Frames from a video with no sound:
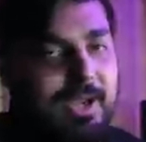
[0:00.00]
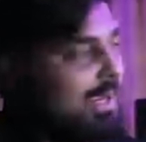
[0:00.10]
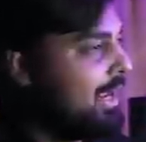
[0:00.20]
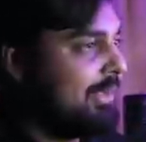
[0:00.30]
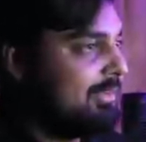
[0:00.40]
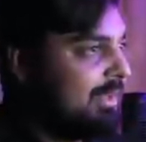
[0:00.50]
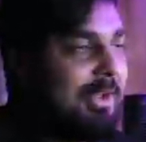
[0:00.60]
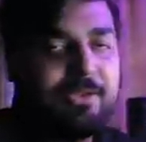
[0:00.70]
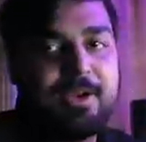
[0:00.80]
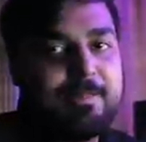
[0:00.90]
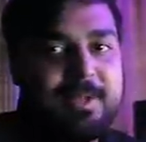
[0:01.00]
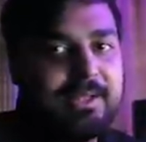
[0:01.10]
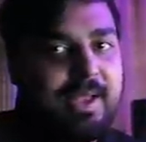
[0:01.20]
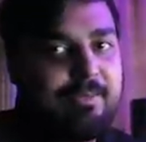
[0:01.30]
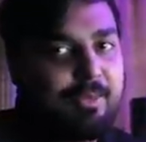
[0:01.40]
It, it sounds like a
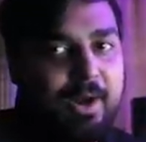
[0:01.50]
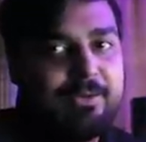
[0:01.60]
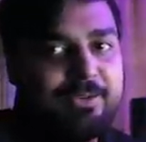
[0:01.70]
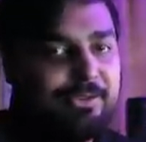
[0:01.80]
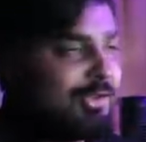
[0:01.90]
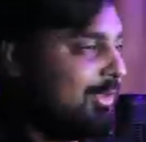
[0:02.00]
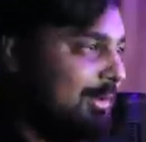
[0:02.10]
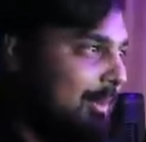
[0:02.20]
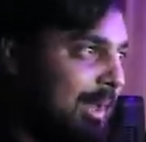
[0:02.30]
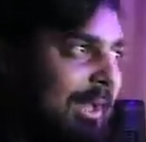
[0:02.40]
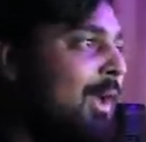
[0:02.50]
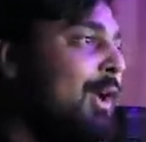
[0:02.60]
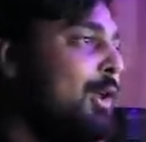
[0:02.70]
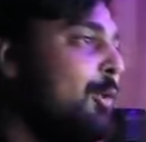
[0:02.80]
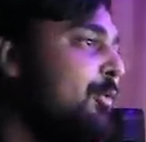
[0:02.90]
midlife crisis shit to me.
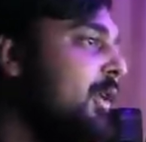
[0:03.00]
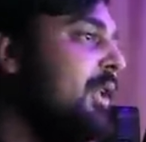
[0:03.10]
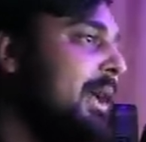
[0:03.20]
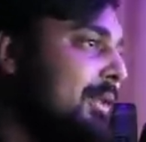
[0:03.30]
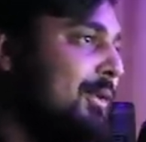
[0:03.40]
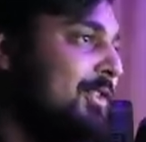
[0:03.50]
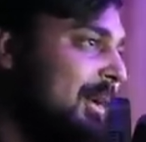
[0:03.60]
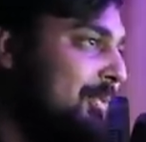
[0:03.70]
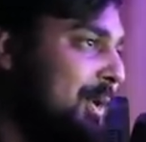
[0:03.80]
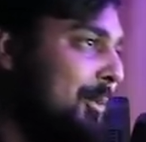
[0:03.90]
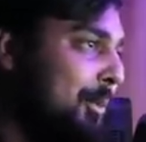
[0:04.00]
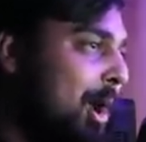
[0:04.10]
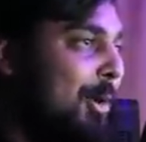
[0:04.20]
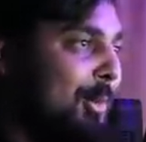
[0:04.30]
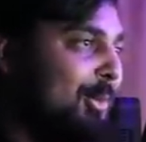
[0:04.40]
You feel like there's something
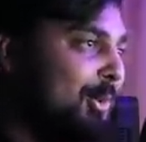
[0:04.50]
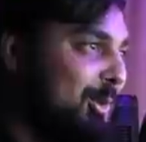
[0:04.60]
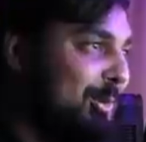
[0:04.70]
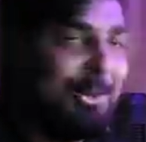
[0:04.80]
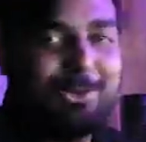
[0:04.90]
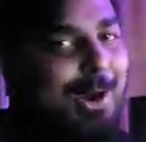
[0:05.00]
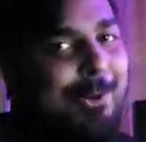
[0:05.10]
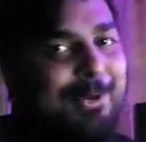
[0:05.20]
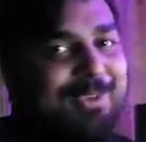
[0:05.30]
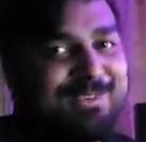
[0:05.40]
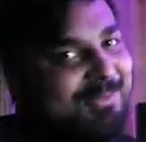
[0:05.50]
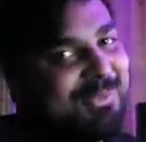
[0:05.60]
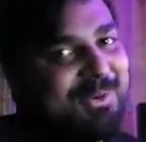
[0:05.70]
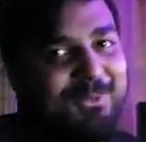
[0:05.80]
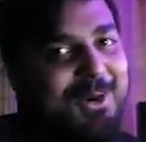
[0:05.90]
wrong with you. There's always
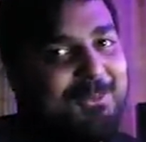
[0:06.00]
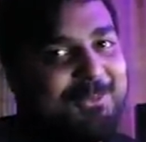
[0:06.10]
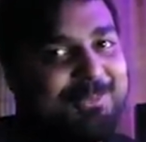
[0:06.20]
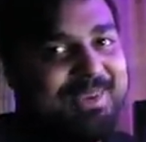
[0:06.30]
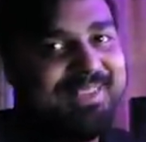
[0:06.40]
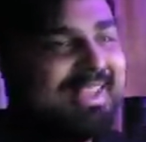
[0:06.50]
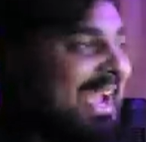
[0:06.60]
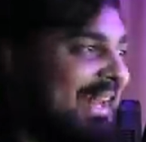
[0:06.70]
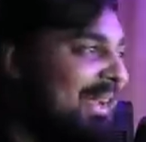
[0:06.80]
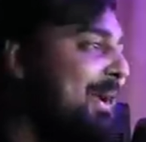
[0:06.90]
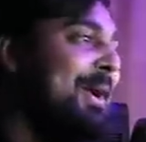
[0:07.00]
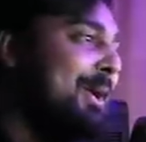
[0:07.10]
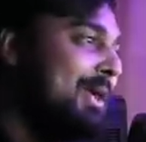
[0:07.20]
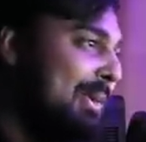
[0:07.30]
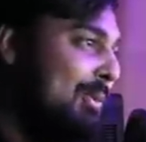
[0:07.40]
something wrong with me, Daddy.
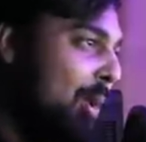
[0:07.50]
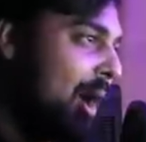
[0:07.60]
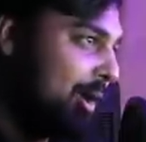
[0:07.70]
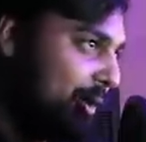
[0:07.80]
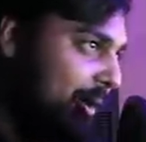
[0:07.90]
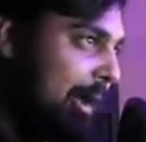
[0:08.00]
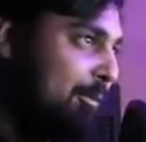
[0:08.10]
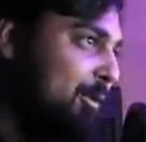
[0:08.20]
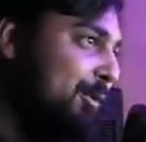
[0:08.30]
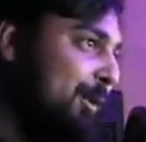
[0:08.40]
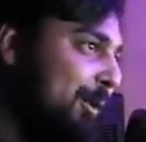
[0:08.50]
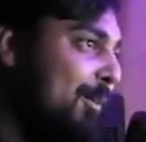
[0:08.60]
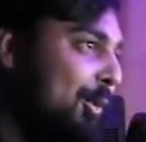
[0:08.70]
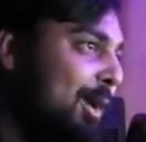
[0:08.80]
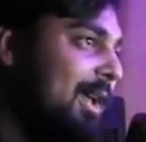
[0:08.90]
You want your life to feel
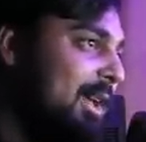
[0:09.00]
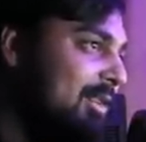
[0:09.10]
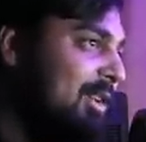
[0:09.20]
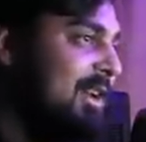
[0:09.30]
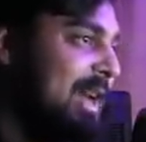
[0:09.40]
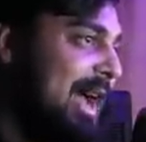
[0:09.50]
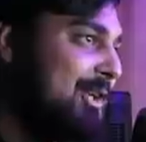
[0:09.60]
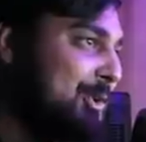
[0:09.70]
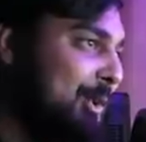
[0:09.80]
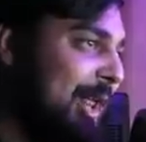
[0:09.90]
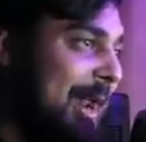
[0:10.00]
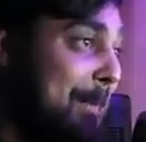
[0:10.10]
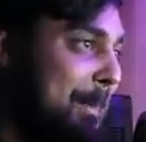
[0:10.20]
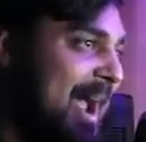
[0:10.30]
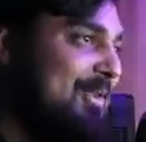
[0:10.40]
more easy, natural,
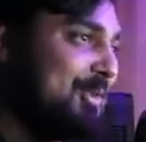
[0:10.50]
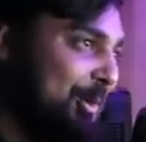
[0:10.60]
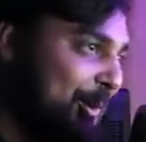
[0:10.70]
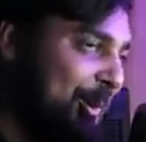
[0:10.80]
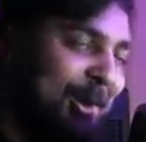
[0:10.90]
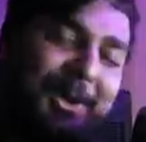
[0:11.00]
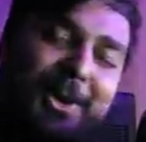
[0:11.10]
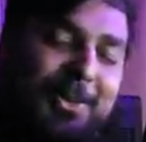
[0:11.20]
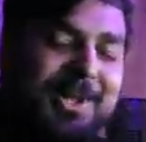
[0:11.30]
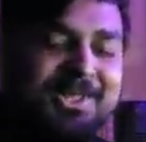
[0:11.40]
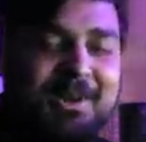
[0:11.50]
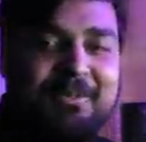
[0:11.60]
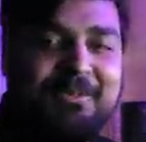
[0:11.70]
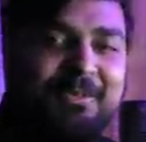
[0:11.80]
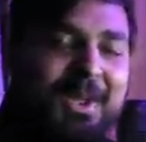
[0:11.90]
and magical. What the
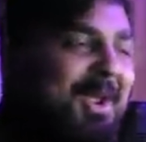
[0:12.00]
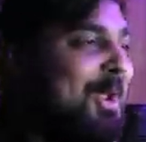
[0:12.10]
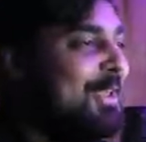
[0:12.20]
fuck?